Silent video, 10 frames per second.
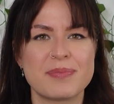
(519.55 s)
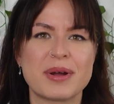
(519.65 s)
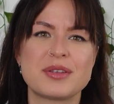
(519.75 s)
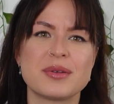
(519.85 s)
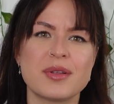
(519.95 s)

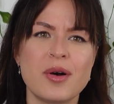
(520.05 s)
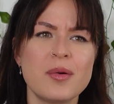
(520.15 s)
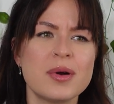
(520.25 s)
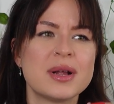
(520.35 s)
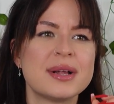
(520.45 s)
But you
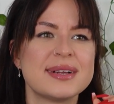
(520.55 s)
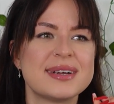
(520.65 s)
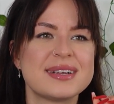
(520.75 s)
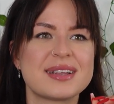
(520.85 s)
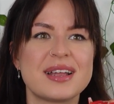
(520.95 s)
know,
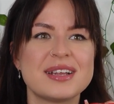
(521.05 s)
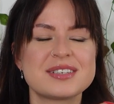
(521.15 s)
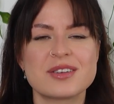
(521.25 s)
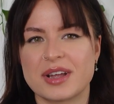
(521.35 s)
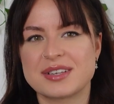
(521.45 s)
it's
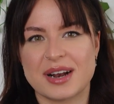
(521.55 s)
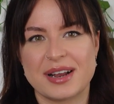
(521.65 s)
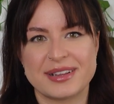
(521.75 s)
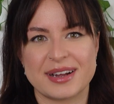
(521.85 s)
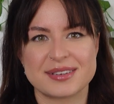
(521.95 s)
not
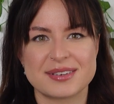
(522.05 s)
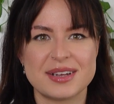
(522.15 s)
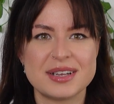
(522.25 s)
exactly that.